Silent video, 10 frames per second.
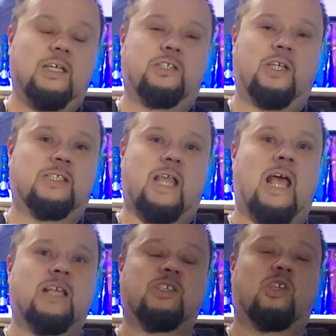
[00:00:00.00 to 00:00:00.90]
She's
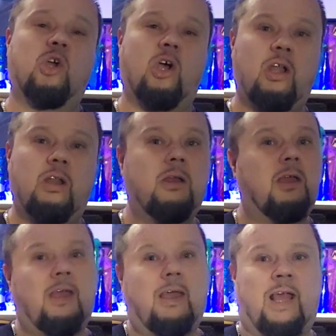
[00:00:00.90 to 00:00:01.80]
as good
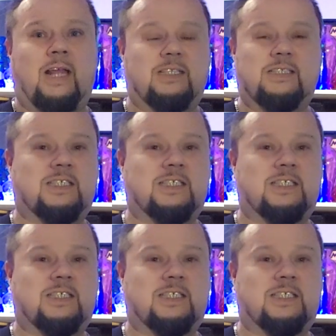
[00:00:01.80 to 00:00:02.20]
at